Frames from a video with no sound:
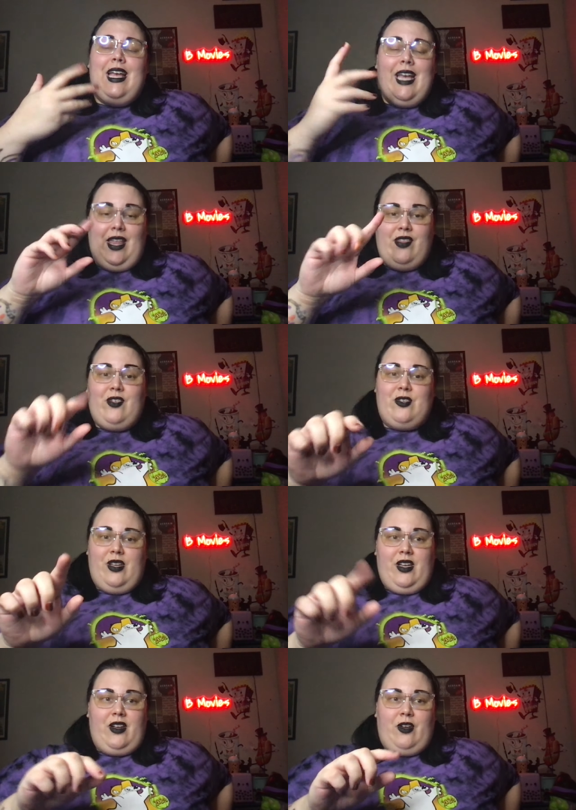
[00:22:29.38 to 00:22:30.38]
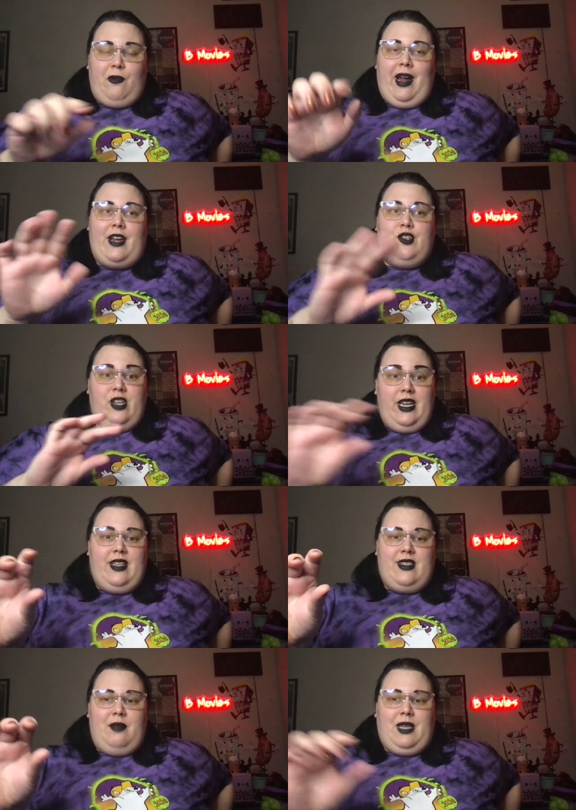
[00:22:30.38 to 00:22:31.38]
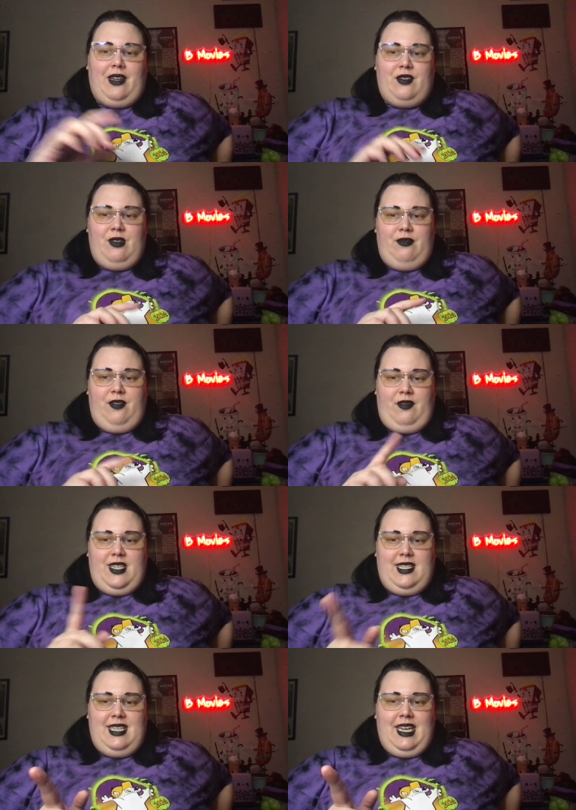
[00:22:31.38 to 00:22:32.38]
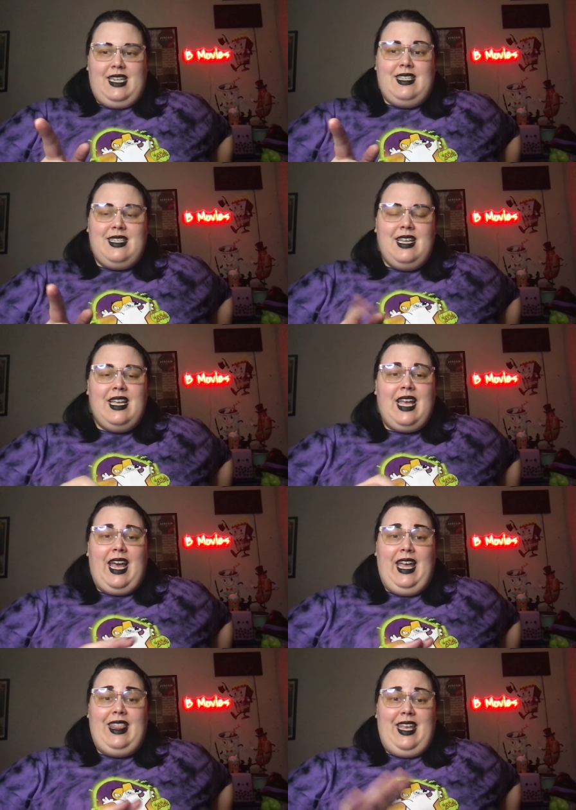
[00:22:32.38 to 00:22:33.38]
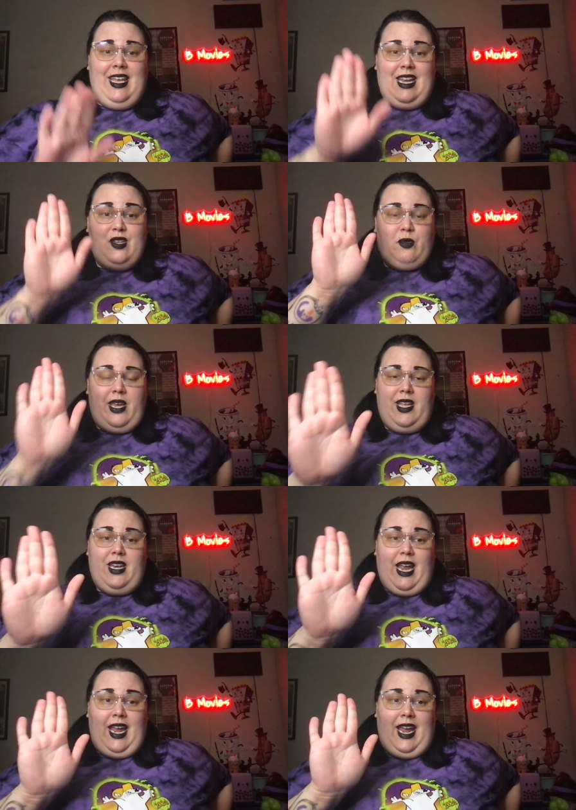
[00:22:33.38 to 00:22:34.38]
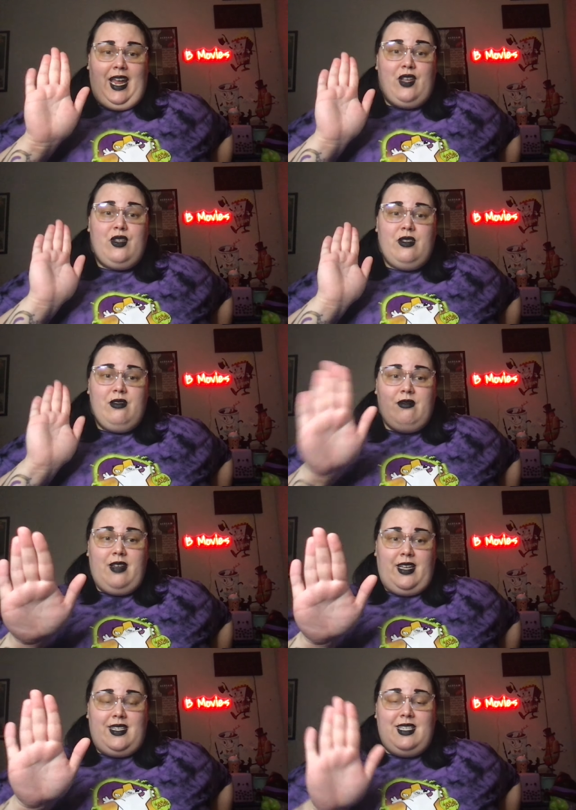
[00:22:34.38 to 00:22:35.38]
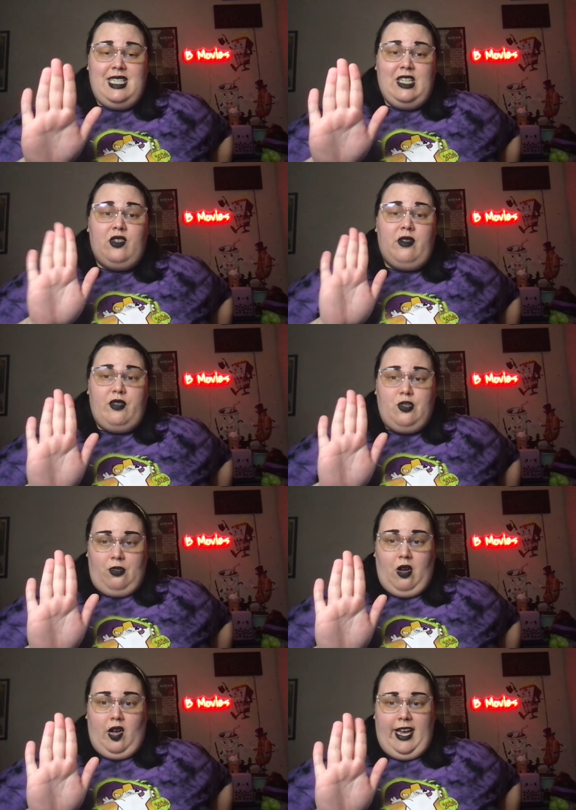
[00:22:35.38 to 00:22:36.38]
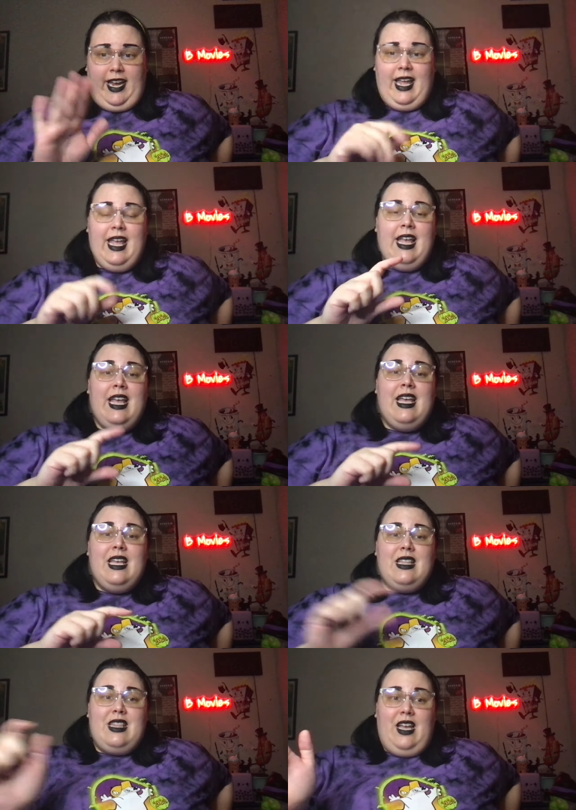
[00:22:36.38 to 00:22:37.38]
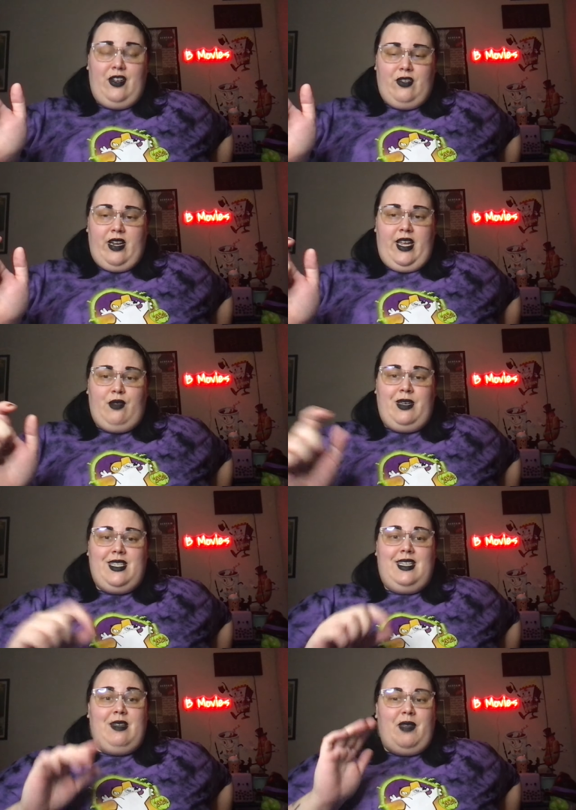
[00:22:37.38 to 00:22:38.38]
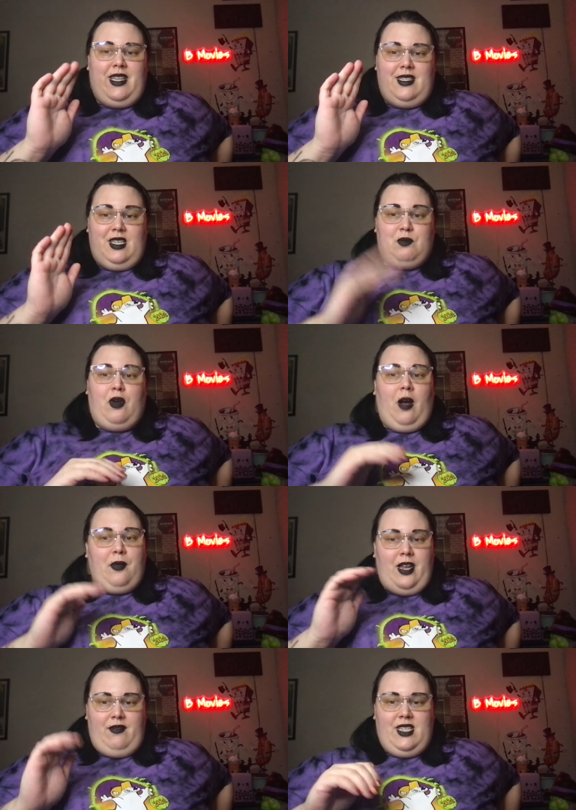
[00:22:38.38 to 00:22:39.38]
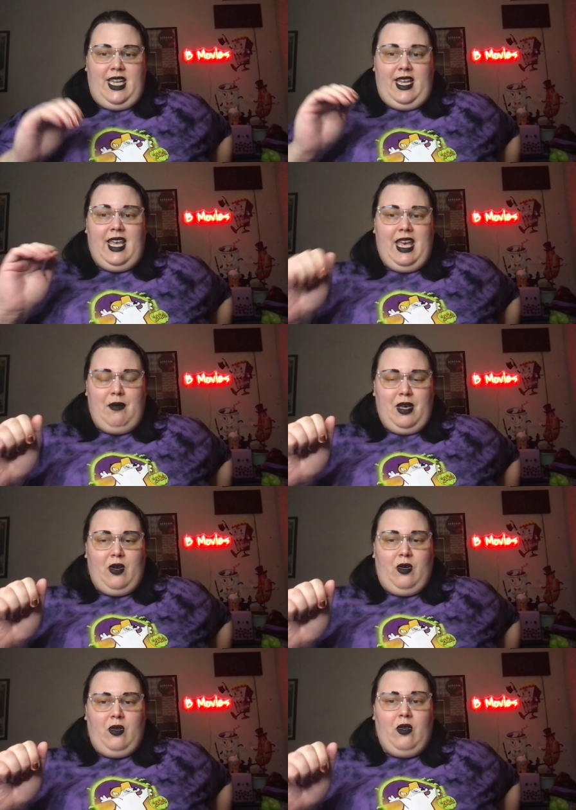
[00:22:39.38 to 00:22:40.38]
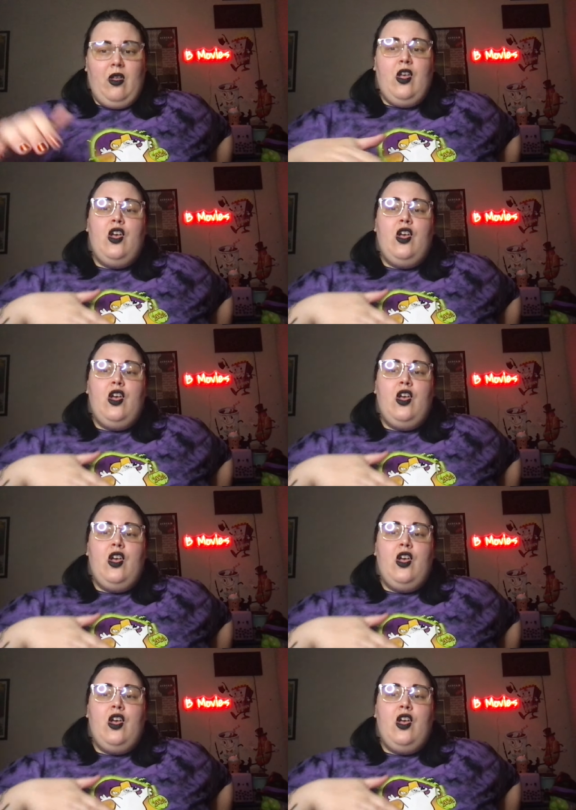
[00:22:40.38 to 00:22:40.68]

and then there's a correction in the subtitles to 56, and then as we get a still of the drawing, underneath we see something that says "property of T chemical,"